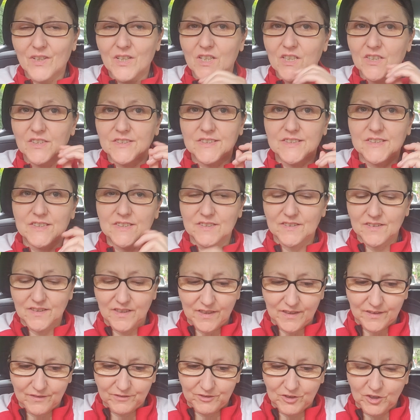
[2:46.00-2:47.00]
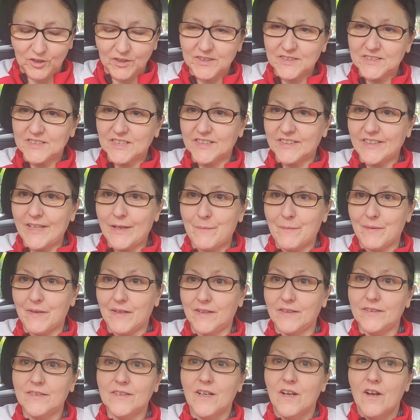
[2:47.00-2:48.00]
because I've got into them
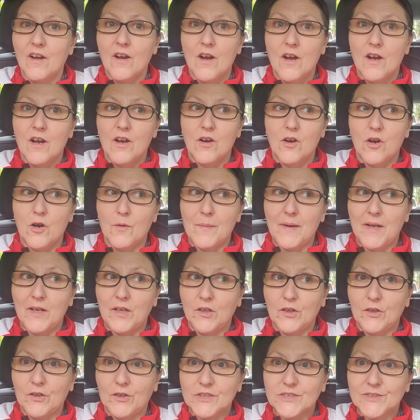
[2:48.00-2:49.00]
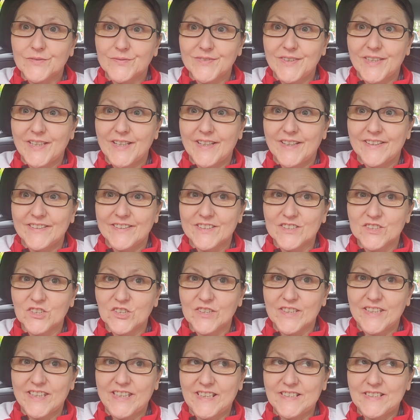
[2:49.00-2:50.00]
and oh my Lord, yeah, there's a
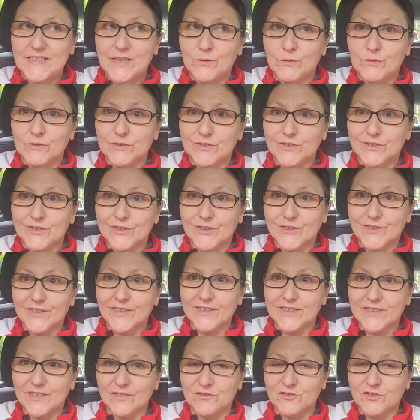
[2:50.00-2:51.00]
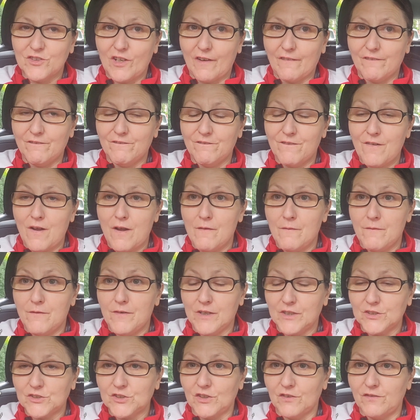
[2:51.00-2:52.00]
lot of kitty ones on there, so I've, I've, I've
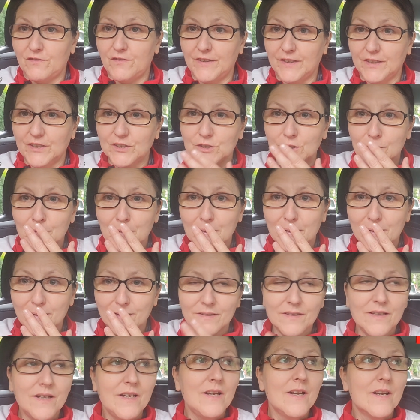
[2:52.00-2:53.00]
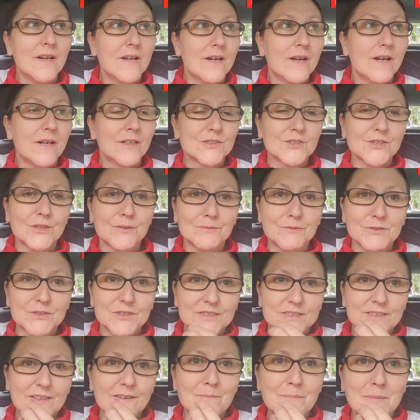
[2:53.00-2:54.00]
actually finished them all. So I'm
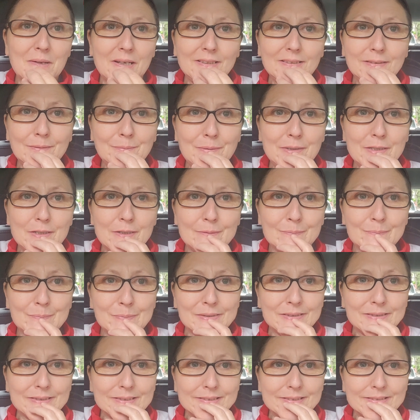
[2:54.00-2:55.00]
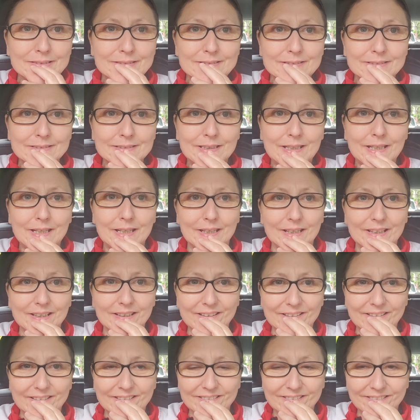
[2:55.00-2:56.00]
just sat minding my own business and
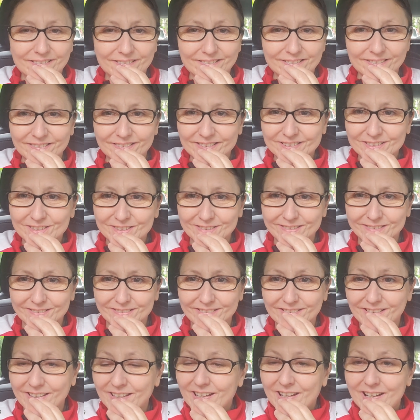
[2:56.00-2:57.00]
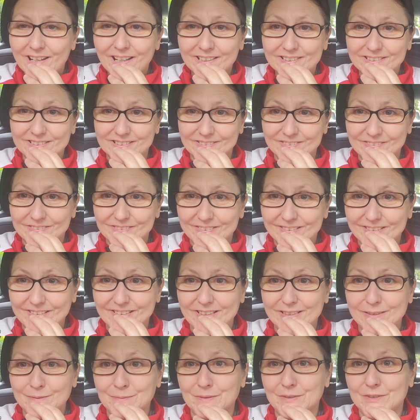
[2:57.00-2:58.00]
should have, I didn't
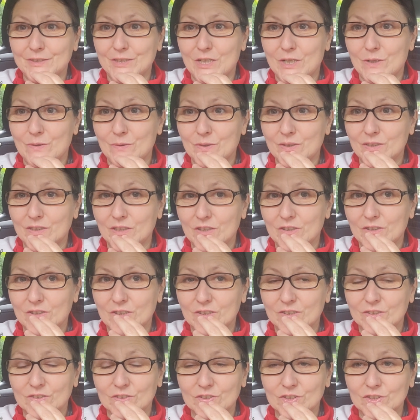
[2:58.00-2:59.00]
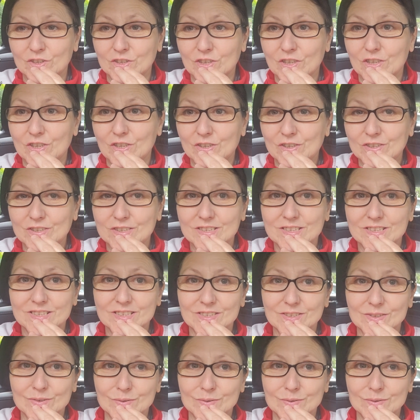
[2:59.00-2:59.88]
realise my door were lock, unlocked and